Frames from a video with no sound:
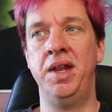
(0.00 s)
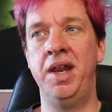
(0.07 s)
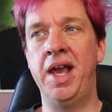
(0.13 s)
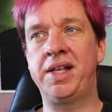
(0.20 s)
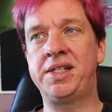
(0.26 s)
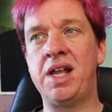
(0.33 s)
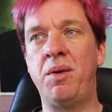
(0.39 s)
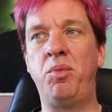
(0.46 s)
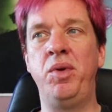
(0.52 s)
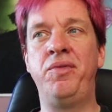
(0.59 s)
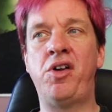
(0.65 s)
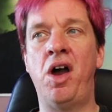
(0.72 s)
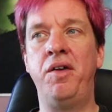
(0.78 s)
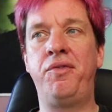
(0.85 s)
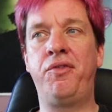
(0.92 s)
Next up,
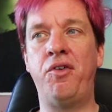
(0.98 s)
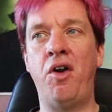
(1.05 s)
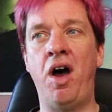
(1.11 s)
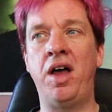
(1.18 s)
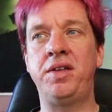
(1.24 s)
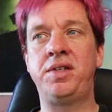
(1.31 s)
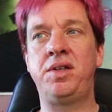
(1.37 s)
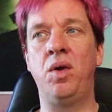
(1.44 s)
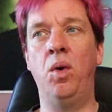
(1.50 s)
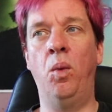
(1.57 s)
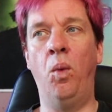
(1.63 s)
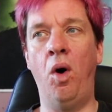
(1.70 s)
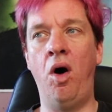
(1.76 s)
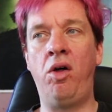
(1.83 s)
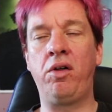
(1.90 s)
we've got Frost
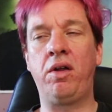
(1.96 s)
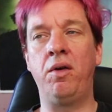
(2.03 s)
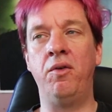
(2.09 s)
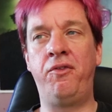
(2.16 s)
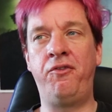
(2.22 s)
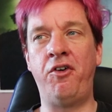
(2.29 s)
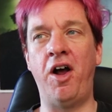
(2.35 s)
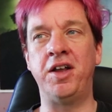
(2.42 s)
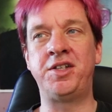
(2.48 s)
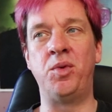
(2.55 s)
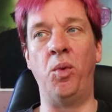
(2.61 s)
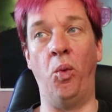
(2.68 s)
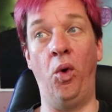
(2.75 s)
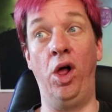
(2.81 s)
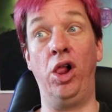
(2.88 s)
Walk,
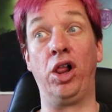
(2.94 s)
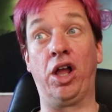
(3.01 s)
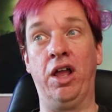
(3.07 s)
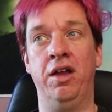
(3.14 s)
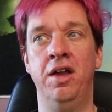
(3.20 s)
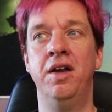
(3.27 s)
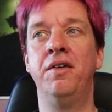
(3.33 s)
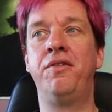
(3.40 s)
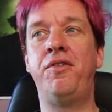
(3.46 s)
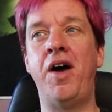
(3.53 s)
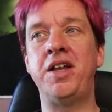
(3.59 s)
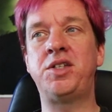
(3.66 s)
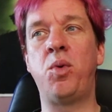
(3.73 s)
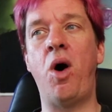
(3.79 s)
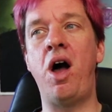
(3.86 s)
Frost Walk,
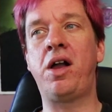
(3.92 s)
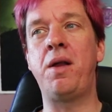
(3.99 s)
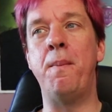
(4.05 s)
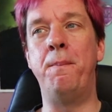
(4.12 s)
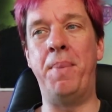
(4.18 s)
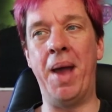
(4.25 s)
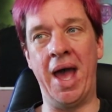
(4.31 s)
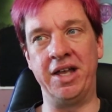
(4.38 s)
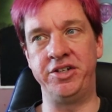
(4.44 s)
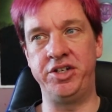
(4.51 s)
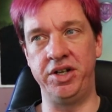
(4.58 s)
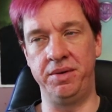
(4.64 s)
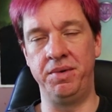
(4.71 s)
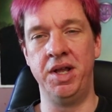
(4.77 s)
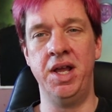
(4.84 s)
Frost Walk
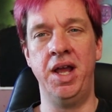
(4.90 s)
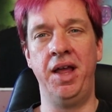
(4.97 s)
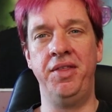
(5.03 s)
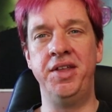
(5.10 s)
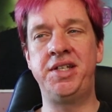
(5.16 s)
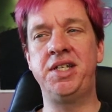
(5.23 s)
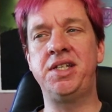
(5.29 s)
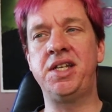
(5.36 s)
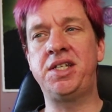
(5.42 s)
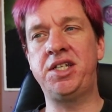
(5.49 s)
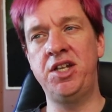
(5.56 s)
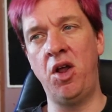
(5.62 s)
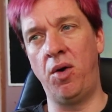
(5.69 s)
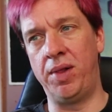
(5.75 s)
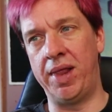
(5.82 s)
Bastion. This is a
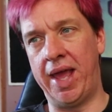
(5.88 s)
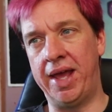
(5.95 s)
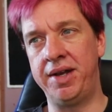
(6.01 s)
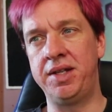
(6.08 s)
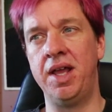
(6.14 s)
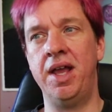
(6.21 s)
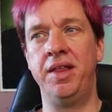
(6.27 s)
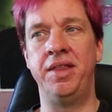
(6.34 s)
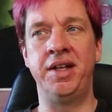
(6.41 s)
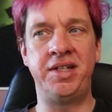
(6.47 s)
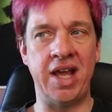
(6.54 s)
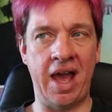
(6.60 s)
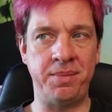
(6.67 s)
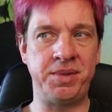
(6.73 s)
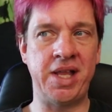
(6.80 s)
snowland that
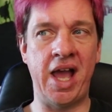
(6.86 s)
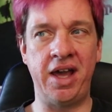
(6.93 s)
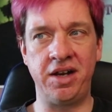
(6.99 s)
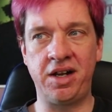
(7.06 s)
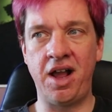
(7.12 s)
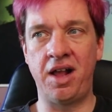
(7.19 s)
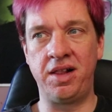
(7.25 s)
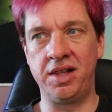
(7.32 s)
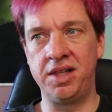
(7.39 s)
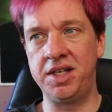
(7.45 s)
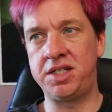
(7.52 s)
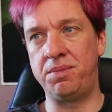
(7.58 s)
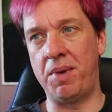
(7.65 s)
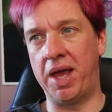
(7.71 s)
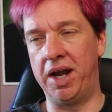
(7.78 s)
taps to add a
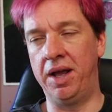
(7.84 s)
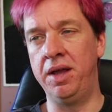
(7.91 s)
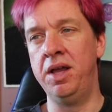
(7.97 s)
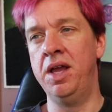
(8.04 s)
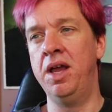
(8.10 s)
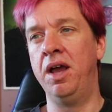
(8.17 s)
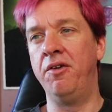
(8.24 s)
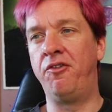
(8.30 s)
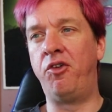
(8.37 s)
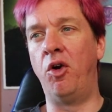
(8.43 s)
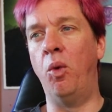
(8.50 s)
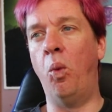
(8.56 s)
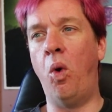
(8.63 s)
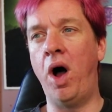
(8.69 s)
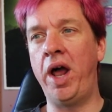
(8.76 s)
colorless mana
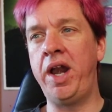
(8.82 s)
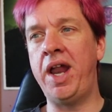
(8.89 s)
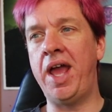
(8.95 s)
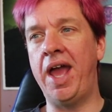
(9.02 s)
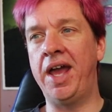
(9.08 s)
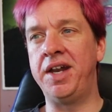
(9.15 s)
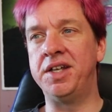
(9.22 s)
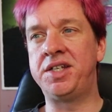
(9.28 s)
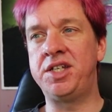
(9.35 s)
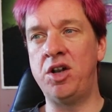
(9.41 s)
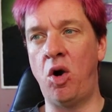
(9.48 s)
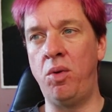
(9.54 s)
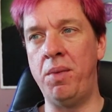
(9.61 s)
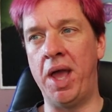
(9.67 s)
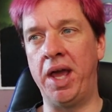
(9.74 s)
for one and a
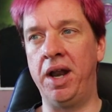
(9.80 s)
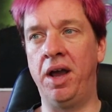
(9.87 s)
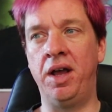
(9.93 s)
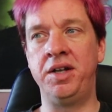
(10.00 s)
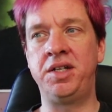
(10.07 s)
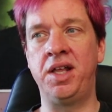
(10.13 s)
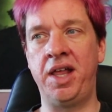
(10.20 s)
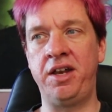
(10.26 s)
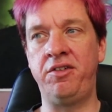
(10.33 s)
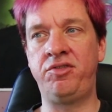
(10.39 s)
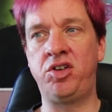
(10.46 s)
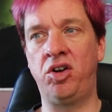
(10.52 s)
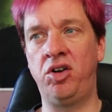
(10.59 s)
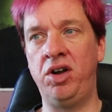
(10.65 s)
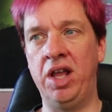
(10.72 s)
snow mana. Until end
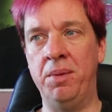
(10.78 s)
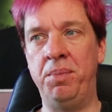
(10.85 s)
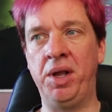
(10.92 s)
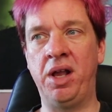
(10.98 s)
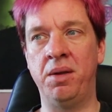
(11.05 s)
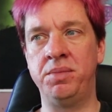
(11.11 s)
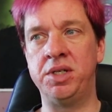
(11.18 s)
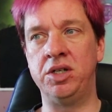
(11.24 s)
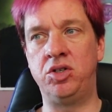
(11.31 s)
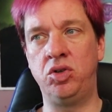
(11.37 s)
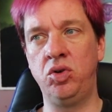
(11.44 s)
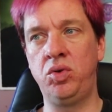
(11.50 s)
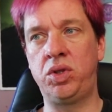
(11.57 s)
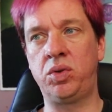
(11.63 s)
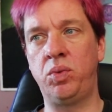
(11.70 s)
of turn, it becomes a
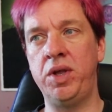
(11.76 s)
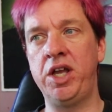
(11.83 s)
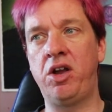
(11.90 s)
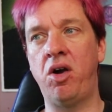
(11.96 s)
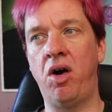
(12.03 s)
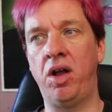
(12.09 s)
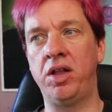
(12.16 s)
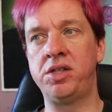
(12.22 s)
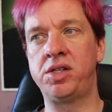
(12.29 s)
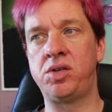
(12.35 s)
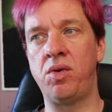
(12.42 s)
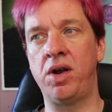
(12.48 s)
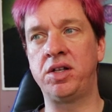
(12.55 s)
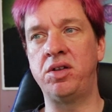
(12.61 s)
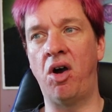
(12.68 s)
2-3
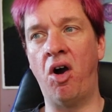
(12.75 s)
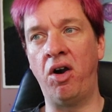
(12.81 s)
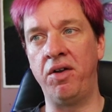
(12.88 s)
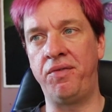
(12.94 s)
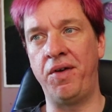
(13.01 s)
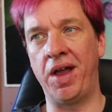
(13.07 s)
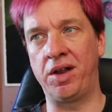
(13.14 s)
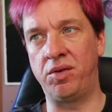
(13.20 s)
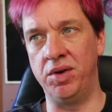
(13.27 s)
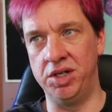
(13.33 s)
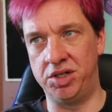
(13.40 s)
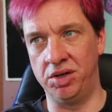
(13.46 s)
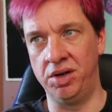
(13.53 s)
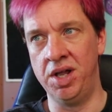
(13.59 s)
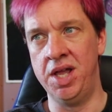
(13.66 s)
construct artifact
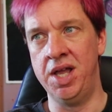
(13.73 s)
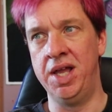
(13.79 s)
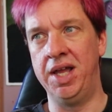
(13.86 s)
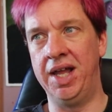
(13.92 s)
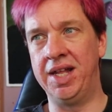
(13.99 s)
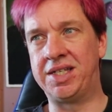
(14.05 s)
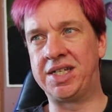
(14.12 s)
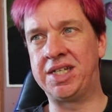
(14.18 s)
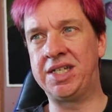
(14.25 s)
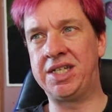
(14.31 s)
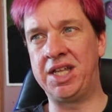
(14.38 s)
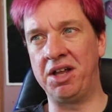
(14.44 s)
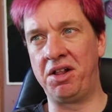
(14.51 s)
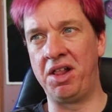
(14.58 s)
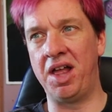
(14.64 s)
creature. It's
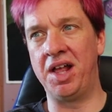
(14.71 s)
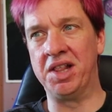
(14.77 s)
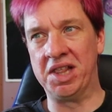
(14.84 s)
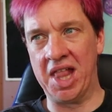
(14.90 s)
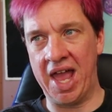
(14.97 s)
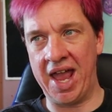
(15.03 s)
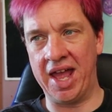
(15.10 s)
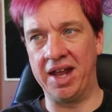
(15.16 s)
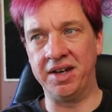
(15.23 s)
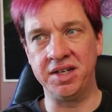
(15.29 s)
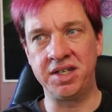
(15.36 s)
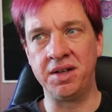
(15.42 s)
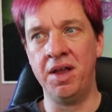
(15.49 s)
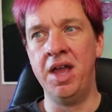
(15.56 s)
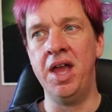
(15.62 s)
still a
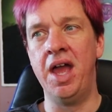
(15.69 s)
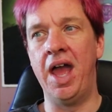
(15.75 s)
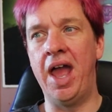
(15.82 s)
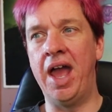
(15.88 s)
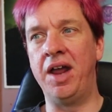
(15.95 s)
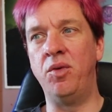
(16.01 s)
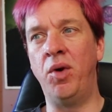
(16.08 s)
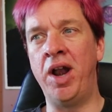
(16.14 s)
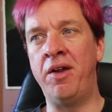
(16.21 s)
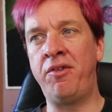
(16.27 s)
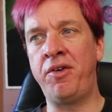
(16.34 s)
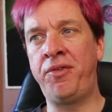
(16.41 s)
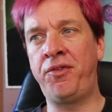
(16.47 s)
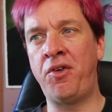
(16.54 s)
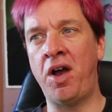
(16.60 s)
land, and
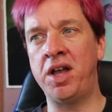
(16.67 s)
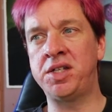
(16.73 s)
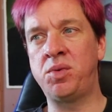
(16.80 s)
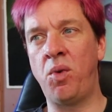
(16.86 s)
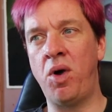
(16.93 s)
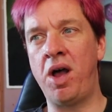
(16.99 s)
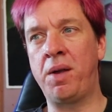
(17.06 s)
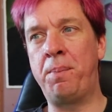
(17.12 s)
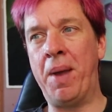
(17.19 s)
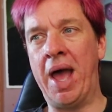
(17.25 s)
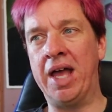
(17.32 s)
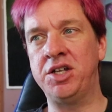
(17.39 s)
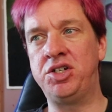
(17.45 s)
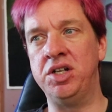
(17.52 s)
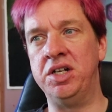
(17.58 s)
whenever Frostwalk
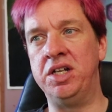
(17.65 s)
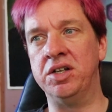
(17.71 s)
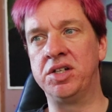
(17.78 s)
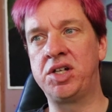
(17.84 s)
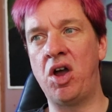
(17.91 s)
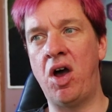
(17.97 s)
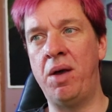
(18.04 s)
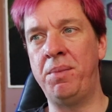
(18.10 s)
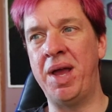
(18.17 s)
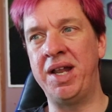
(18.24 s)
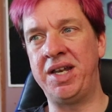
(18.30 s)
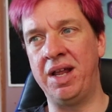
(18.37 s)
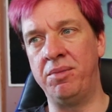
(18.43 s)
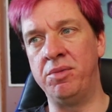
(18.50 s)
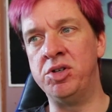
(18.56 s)
Bastion deals
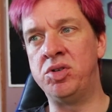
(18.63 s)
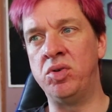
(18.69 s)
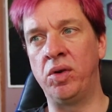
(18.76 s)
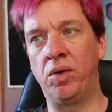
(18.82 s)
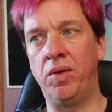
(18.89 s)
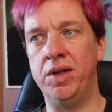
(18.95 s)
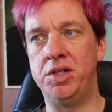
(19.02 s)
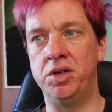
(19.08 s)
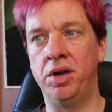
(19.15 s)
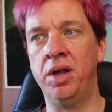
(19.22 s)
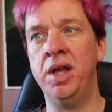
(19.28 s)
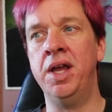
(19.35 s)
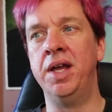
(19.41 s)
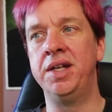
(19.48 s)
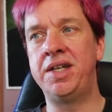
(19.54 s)
combat damage to a
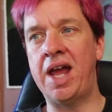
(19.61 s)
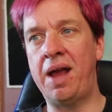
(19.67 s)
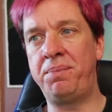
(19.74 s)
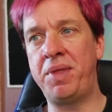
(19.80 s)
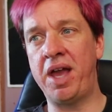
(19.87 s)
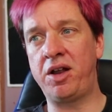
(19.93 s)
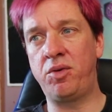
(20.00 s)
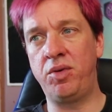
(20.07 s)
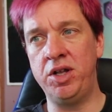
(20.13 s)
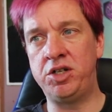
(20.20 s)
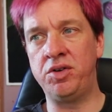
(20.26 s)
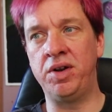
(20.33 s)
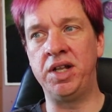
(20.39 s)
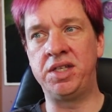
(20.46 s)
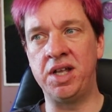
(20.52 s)
creature, tap that
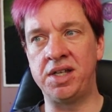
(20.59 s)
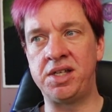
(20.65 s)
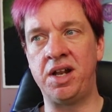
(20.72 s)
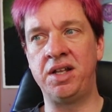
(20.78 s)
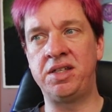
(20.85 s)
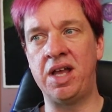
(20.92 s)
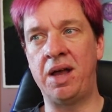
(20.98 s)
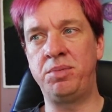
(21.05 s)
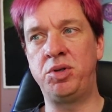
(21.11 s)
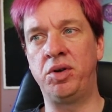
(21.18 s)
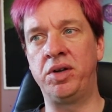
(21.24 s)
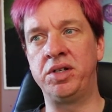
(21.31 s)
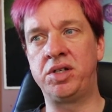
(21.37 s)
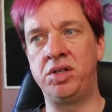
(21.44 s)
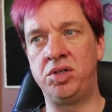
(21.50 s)
creature and it doesn't untap
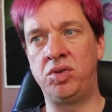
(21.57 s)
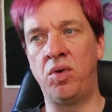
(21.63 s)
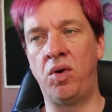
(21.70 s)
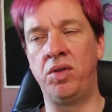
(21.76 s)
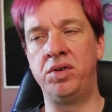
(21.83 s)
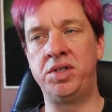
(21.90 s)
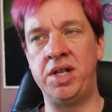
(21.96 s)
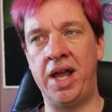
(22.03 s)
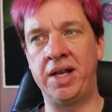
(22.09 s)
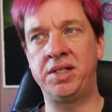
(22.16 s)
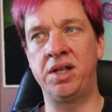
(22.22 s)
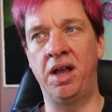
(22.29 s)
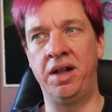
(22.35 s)
during its controller's next